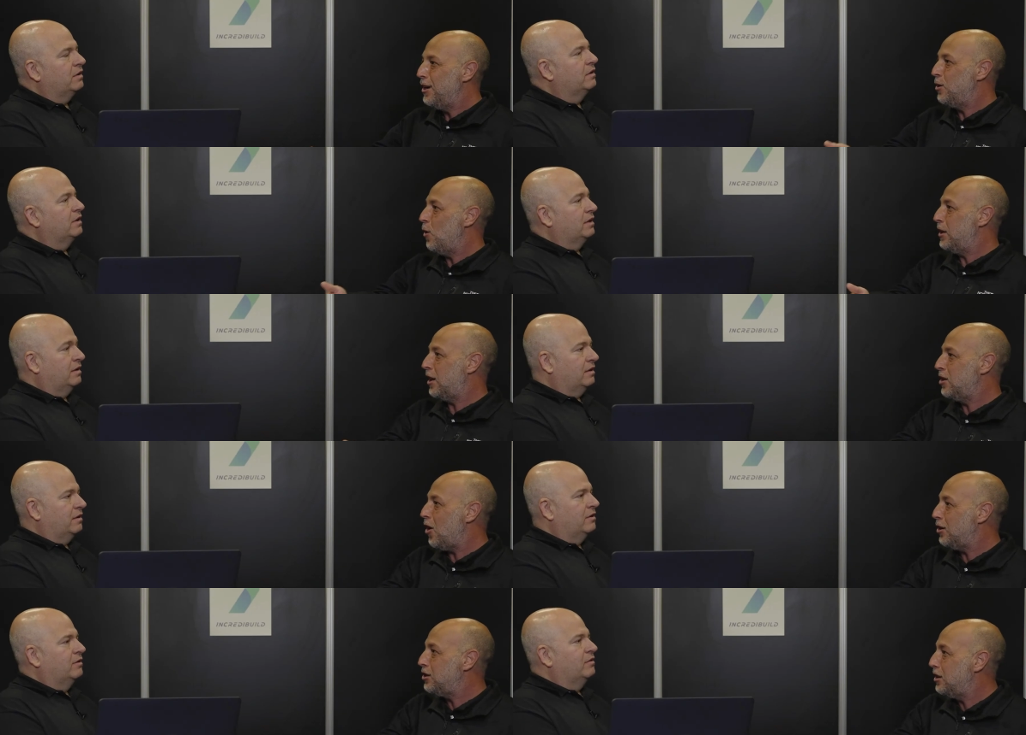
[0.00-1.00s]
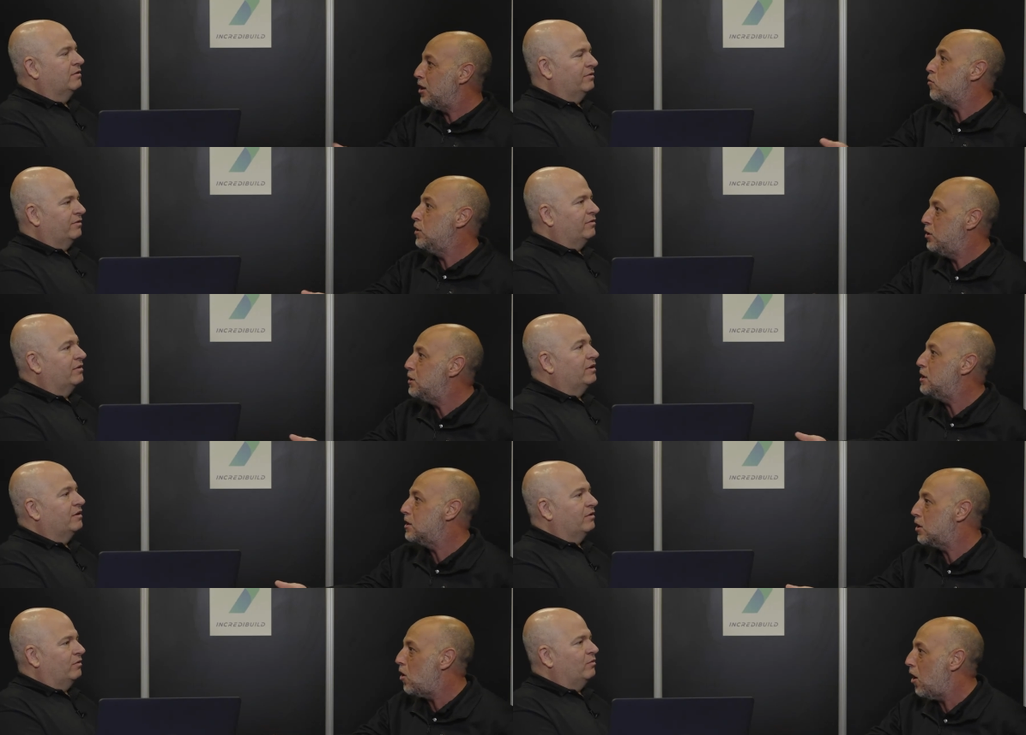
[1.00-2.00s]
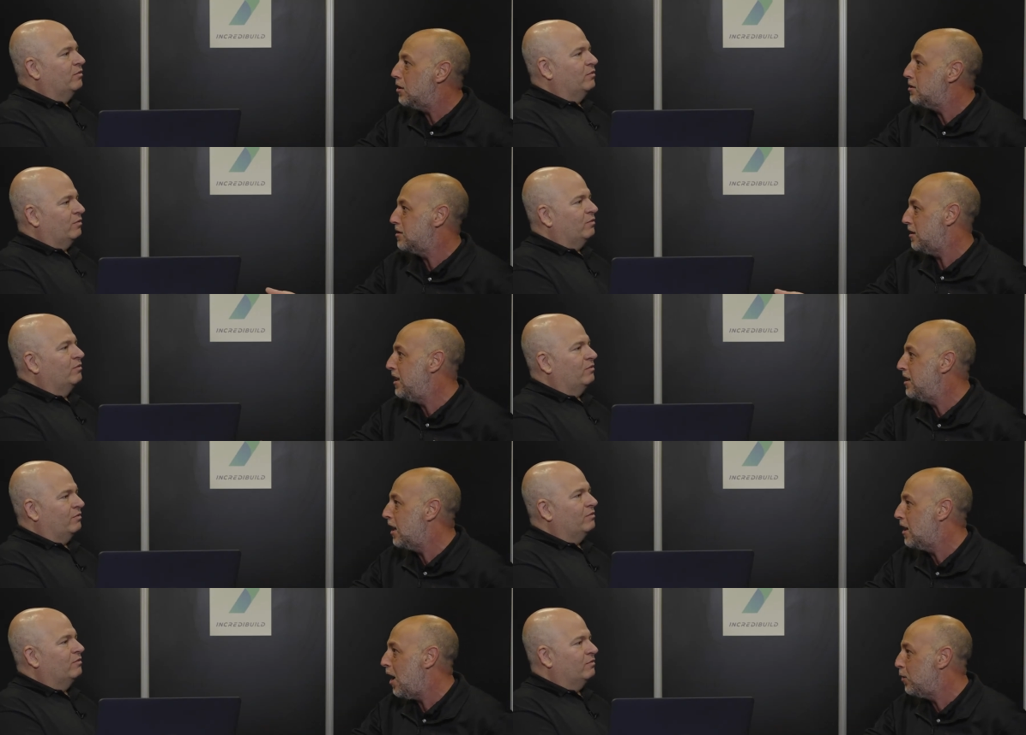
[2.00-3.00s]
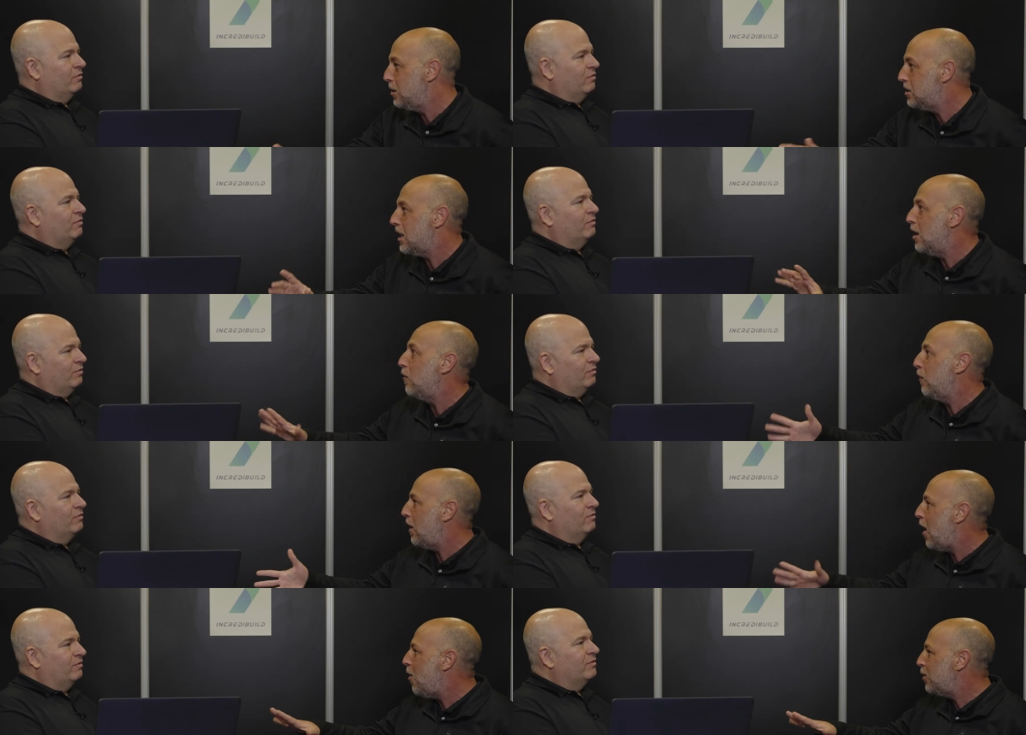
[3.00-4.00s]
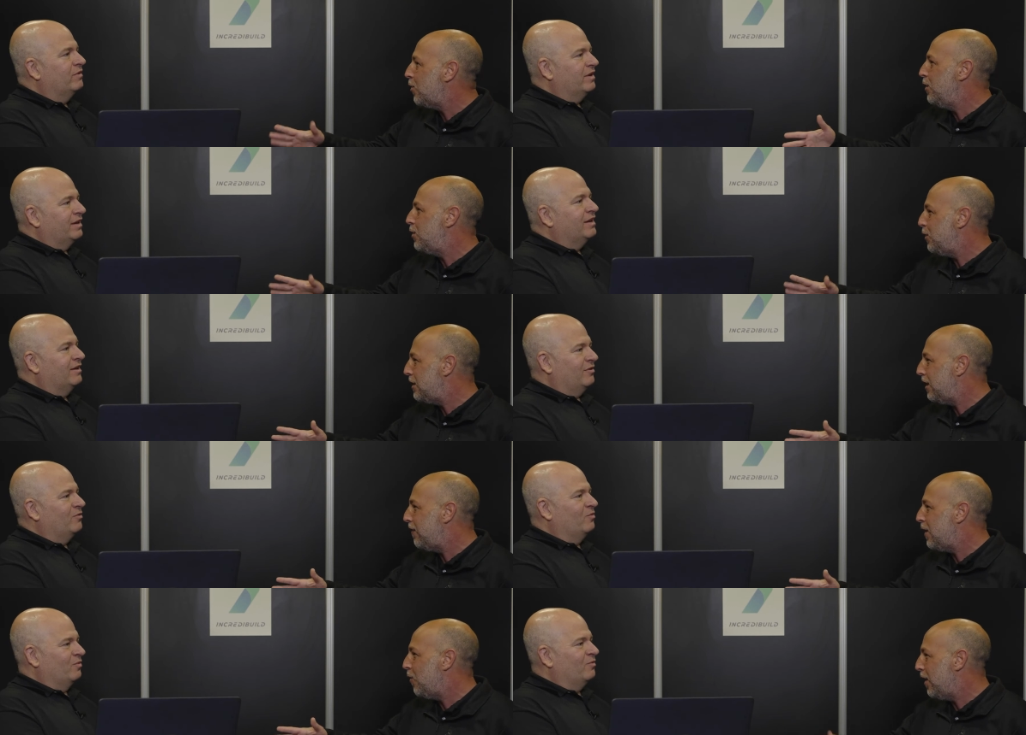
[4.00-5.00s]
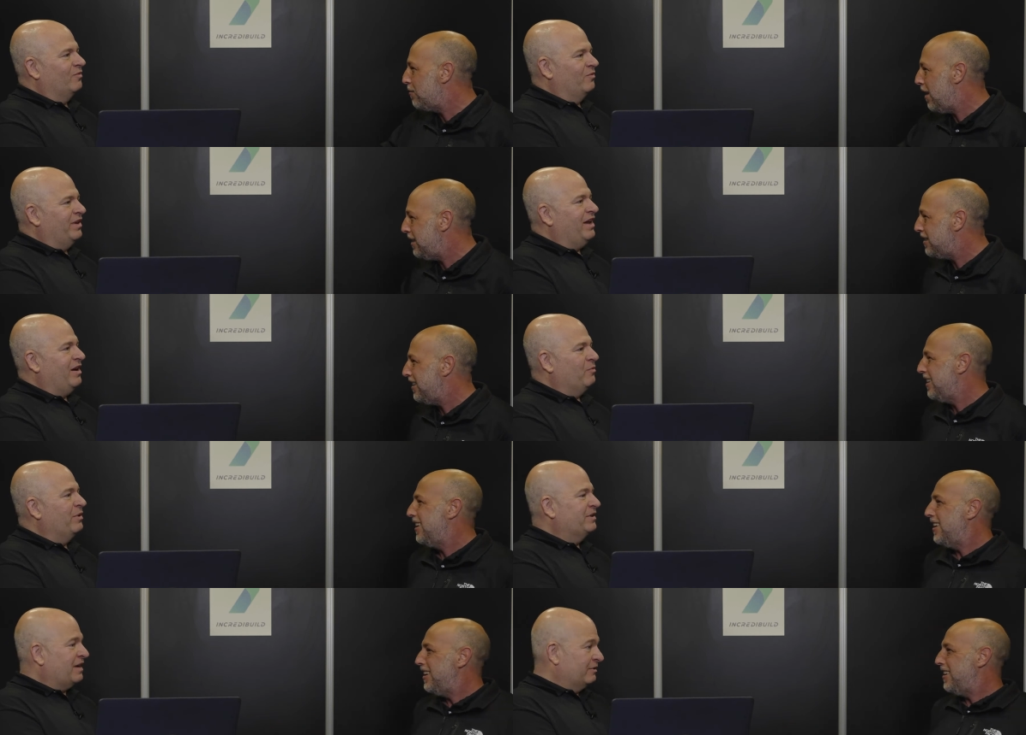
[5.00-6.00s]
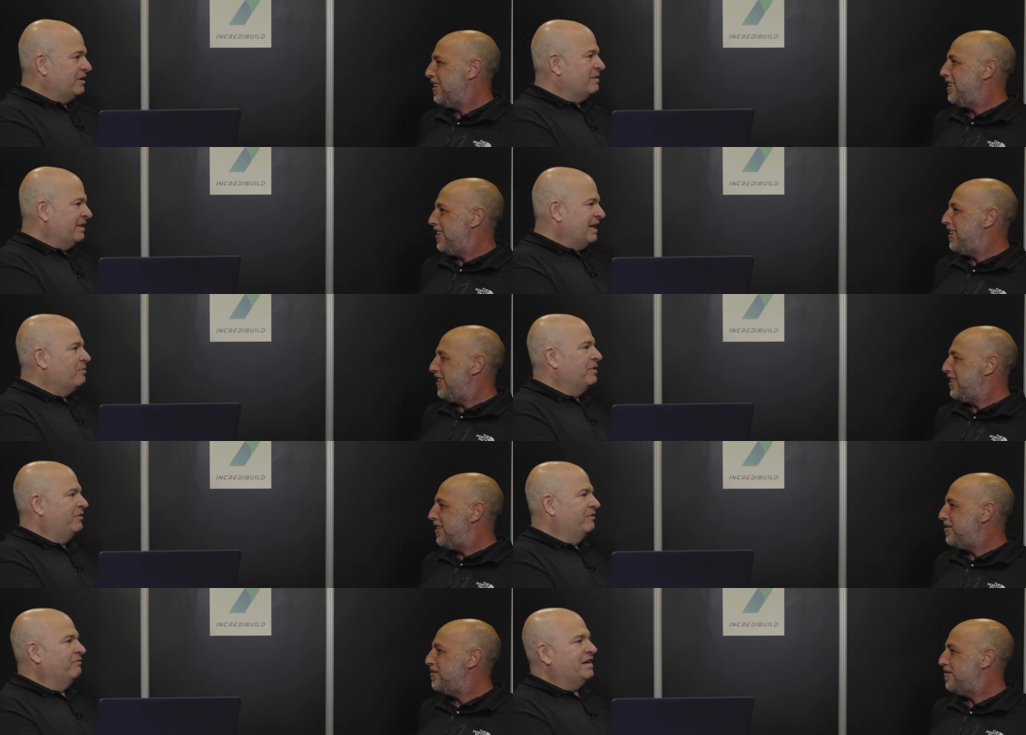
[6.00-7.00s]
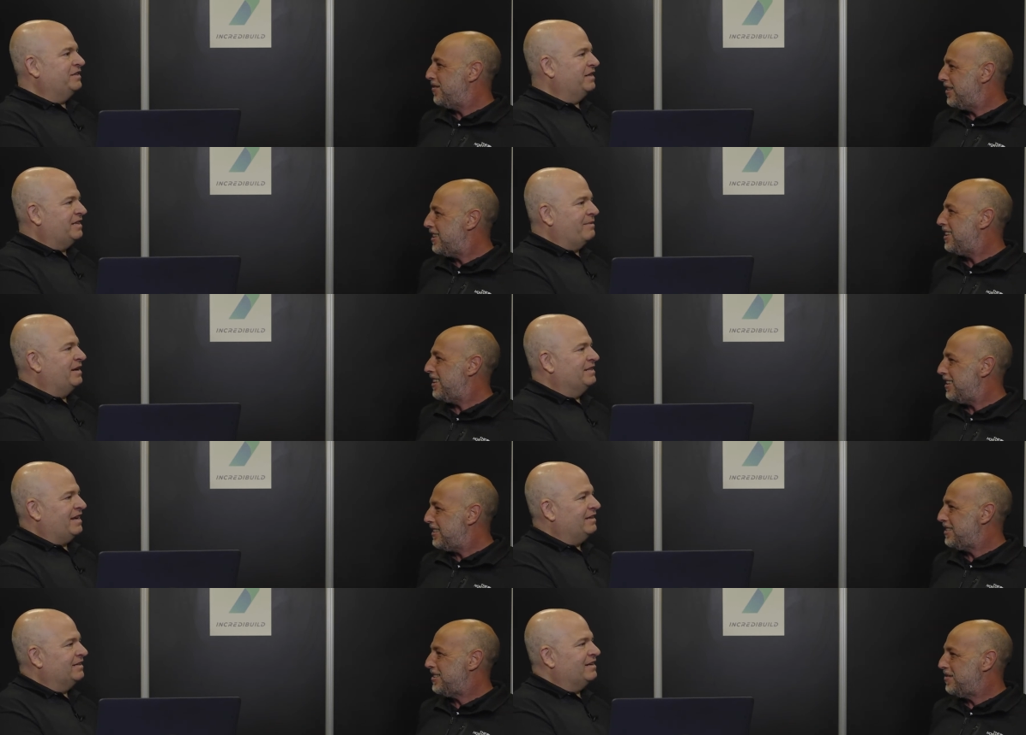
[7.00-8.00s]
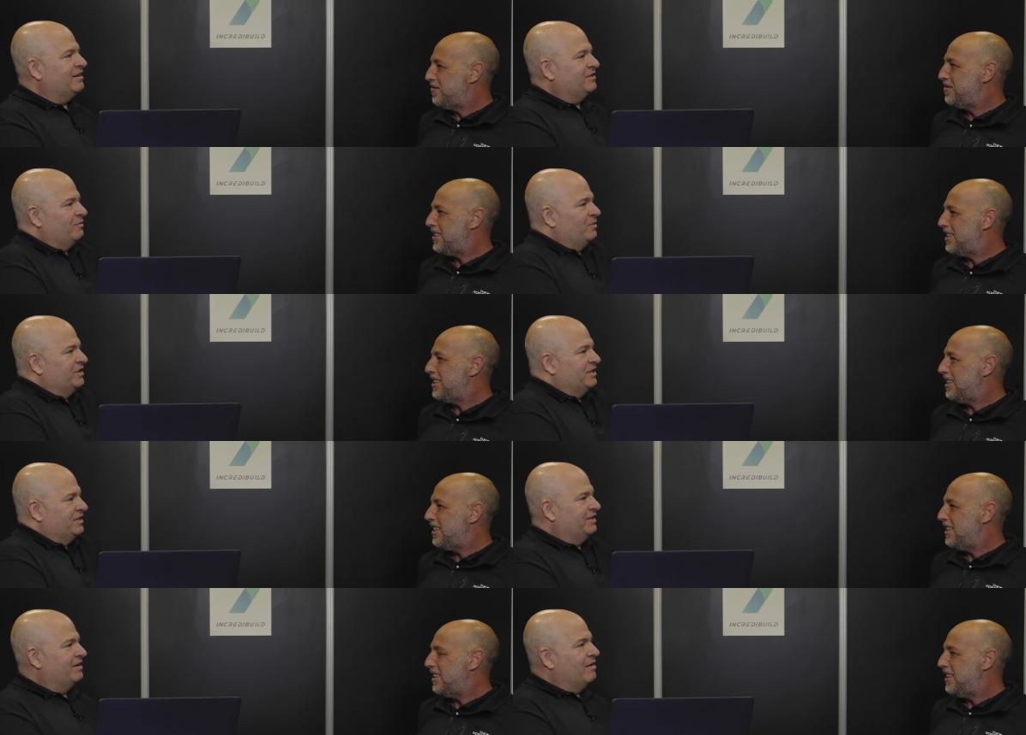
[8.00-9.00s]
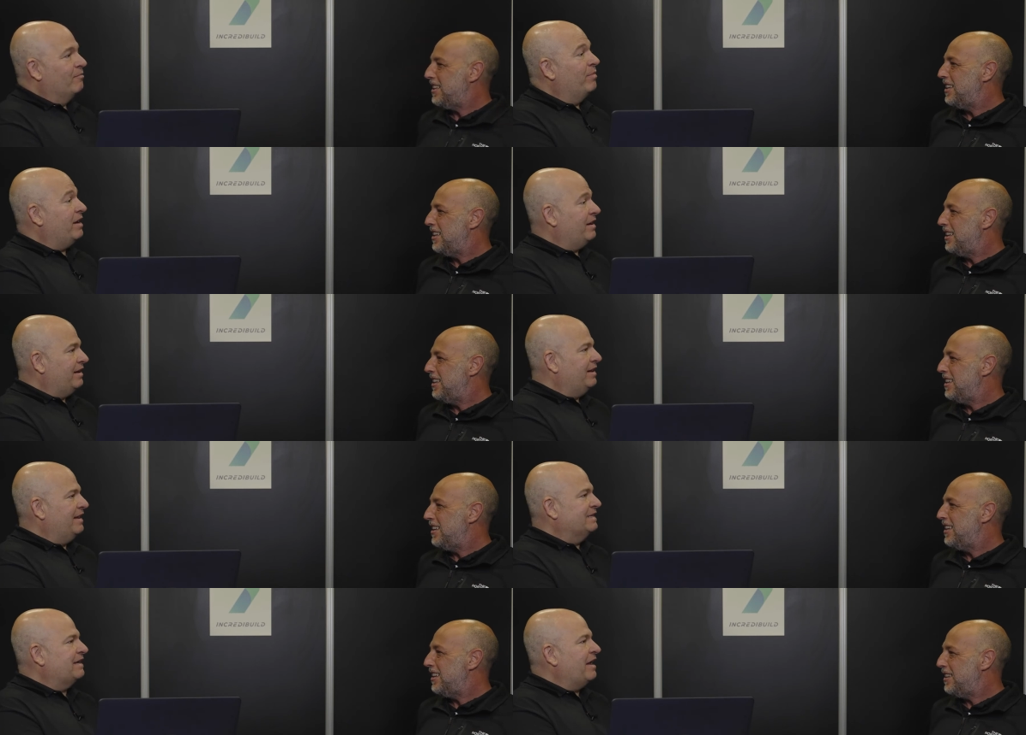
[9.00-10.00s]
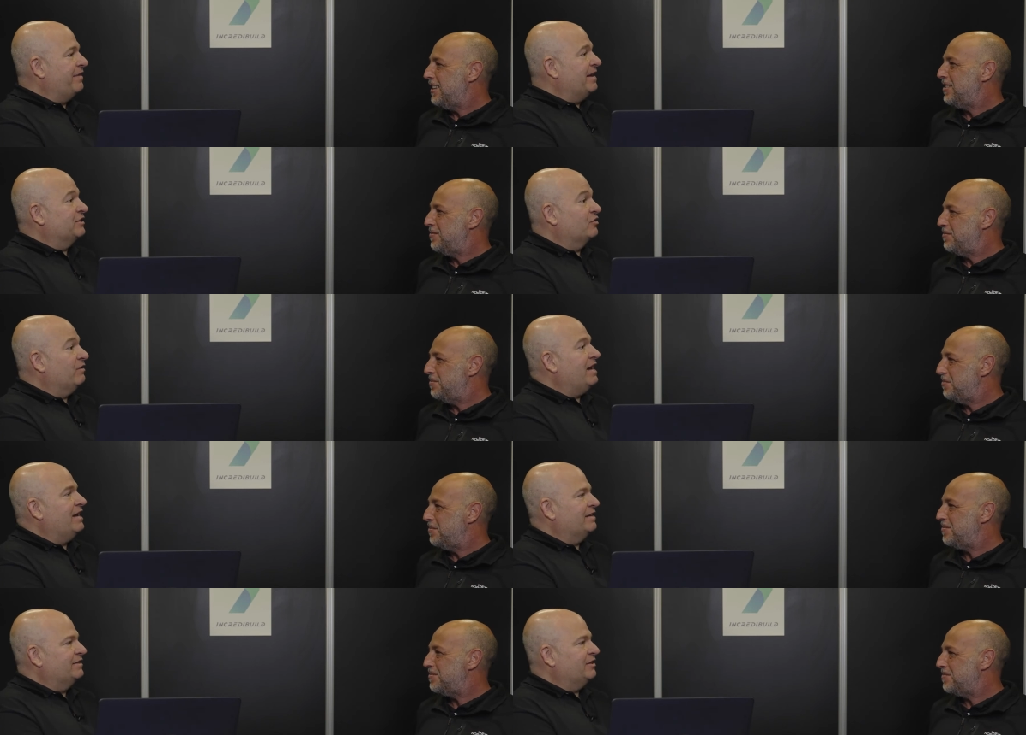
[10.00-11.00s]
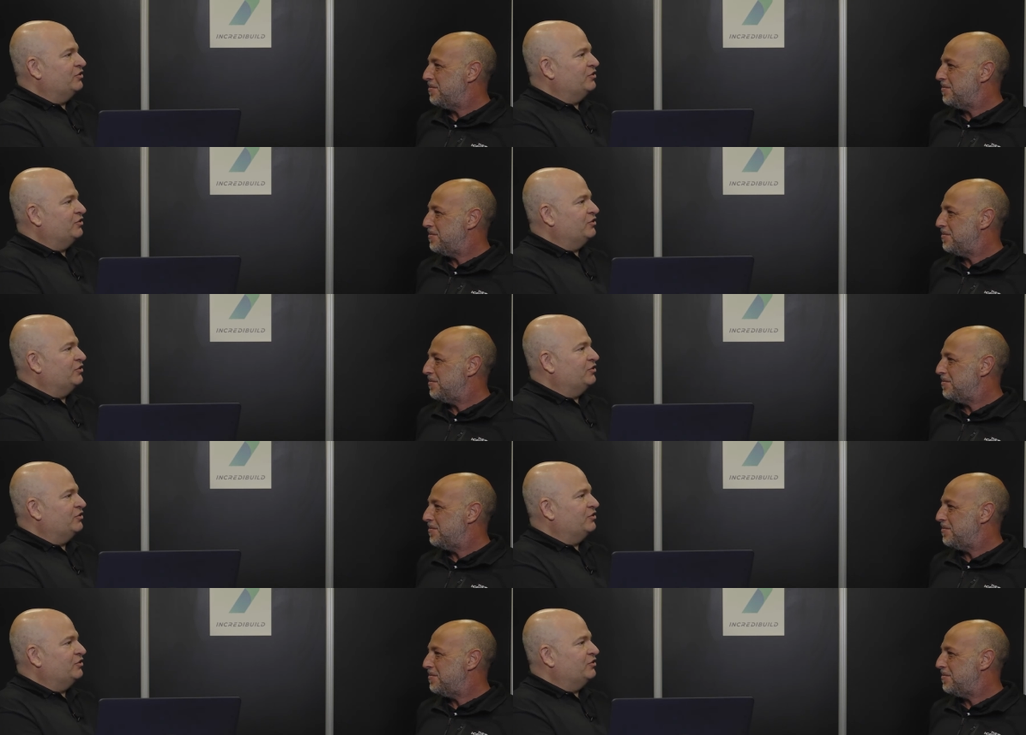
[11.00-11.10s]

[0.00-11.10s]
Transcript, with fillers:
Speaker 1: you know, a technology that reduces costs in the cloud. It's kind of counterintuitive in a way, right?
Speaker 2: Yeah, we were. Ta- I was talking about that with Reggie, same exact discussion. Which, but it's. I think it's great because it